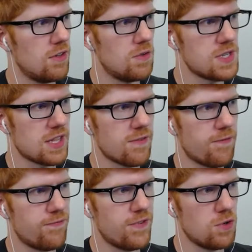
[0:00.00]
Was that the
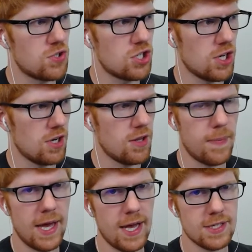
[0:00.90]
future? The
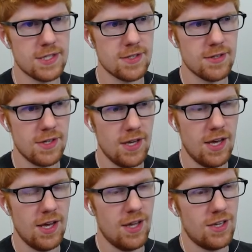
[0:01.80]
past?
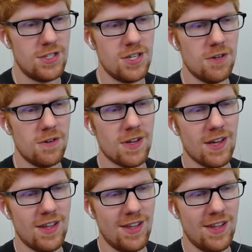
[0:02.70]
Dude.